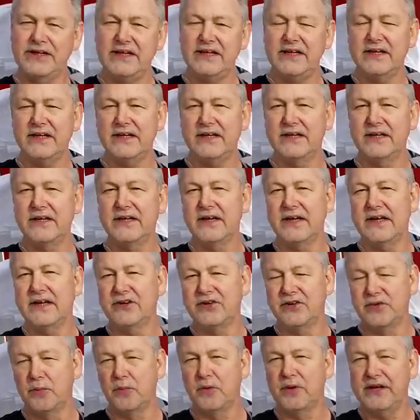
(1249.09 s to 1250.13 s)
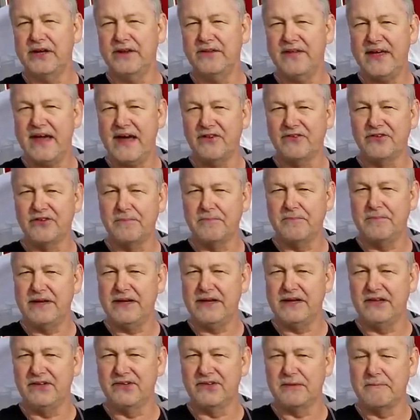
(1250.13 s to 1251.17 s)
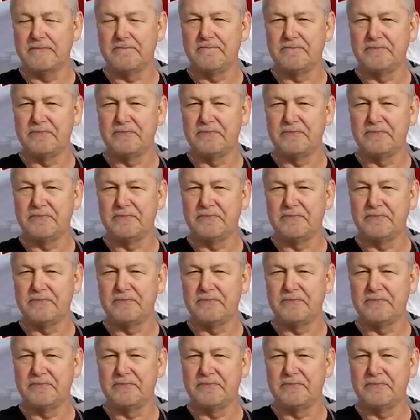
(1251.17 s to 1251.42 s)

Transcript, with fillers: ten and twenty thousand bees.